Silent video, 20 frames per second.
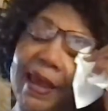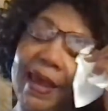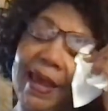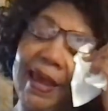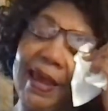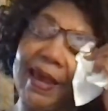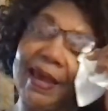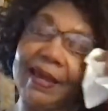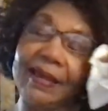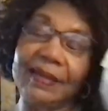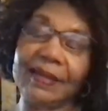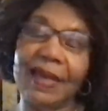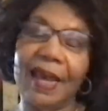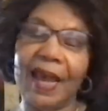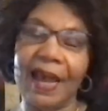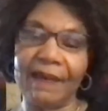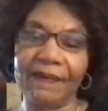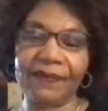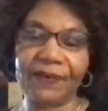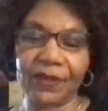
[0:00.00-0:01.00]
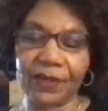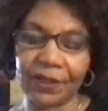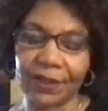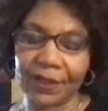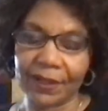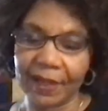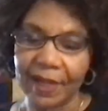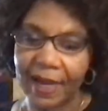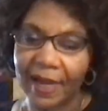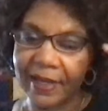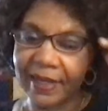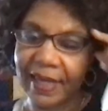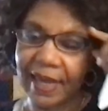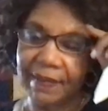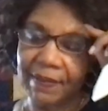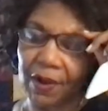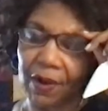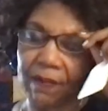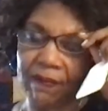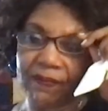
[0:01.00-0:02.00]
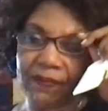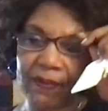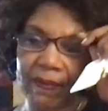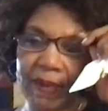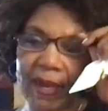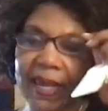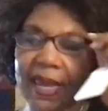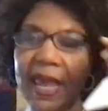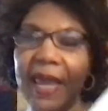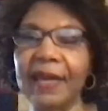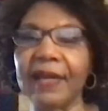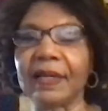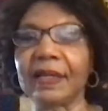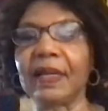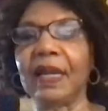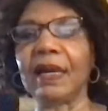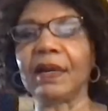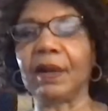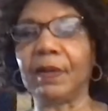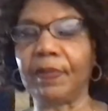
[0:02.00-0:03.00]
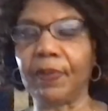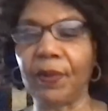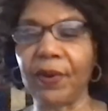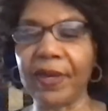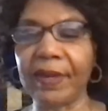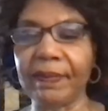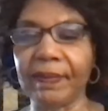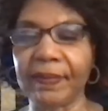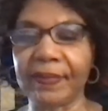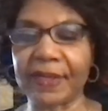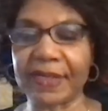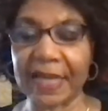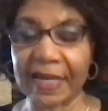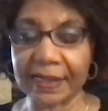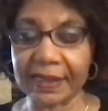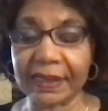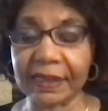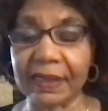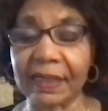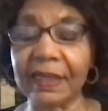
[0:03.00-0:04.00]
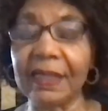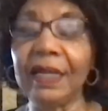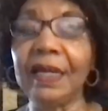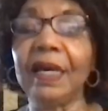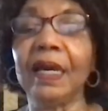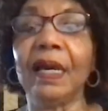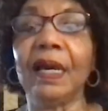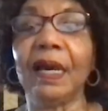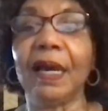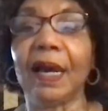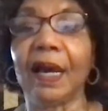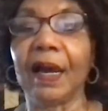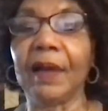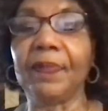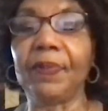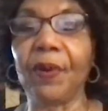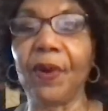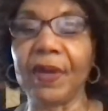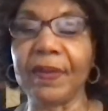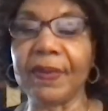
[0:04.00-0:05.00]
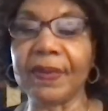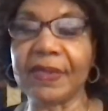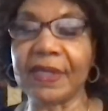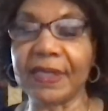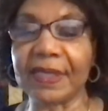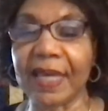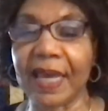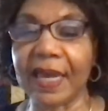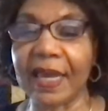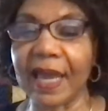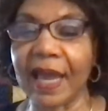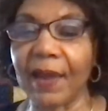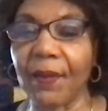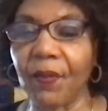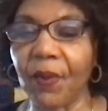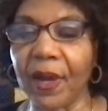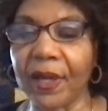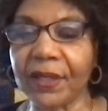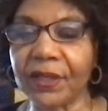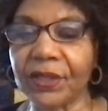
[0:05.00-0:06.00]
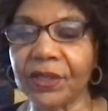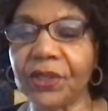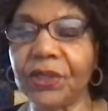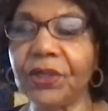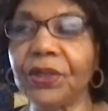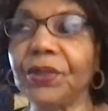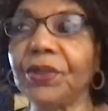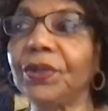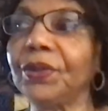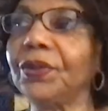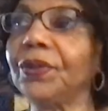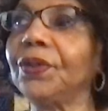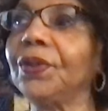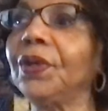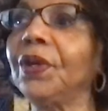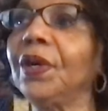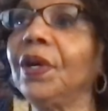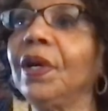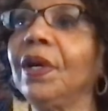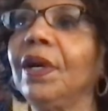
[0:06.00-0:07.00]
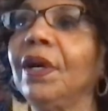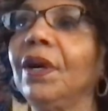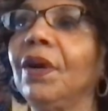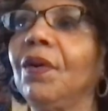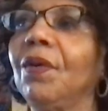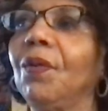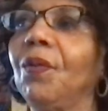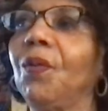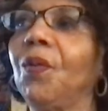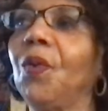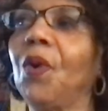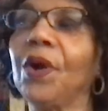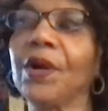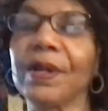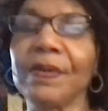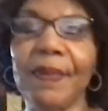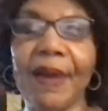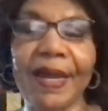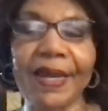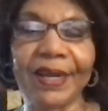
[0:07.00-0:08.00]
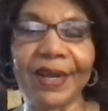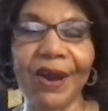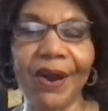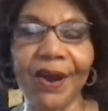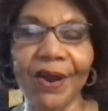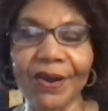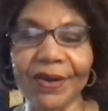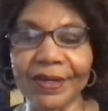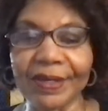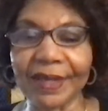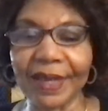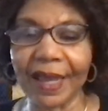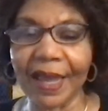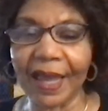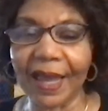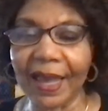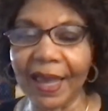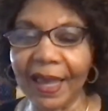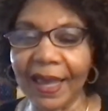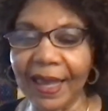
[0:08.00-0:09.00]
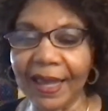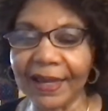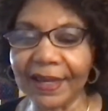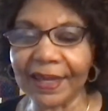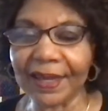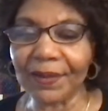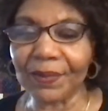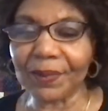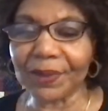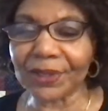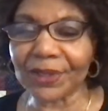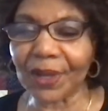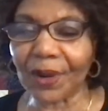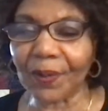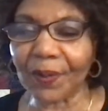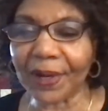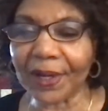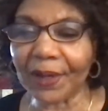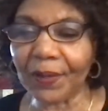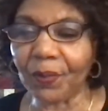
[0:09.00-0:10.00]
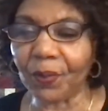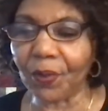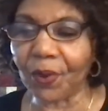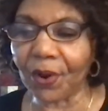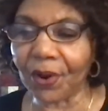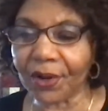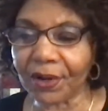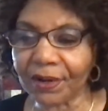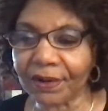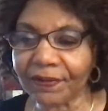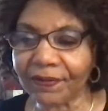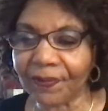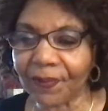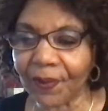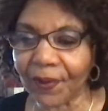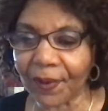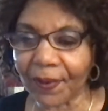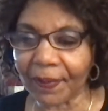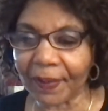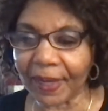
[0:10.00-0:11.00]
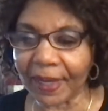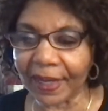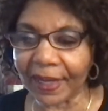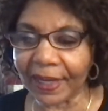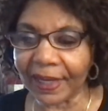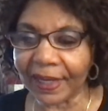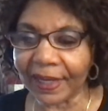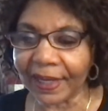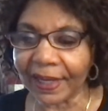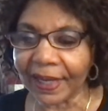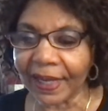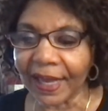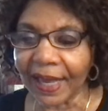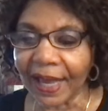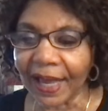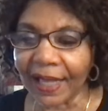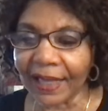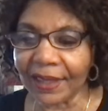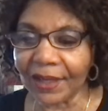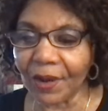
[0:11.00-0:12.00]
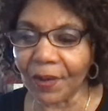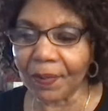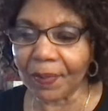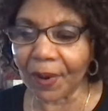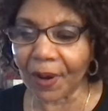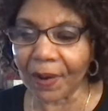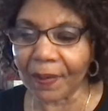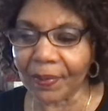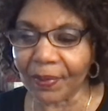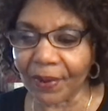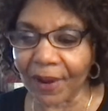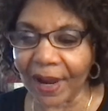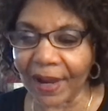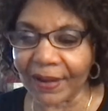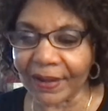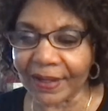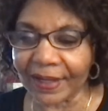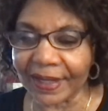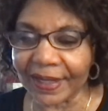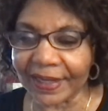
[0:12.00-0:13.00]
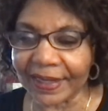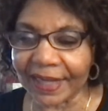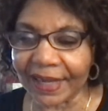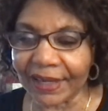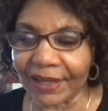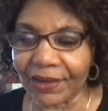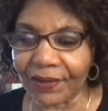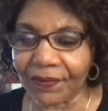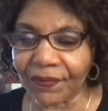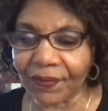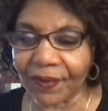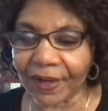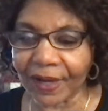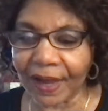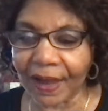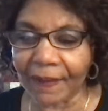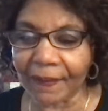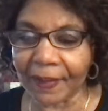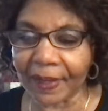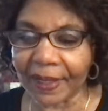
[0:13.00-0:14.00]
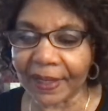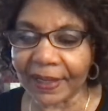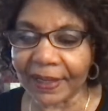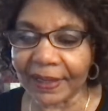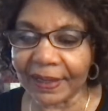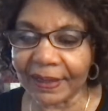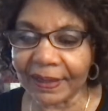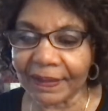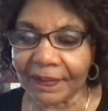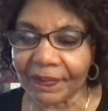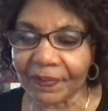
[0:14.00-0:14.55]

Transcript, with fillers: and after I came home from my 8 o'clock dental appointment today, I went to water my garden, and it was already watered for me. Hello, Barb Brownlee. Thank you for coming,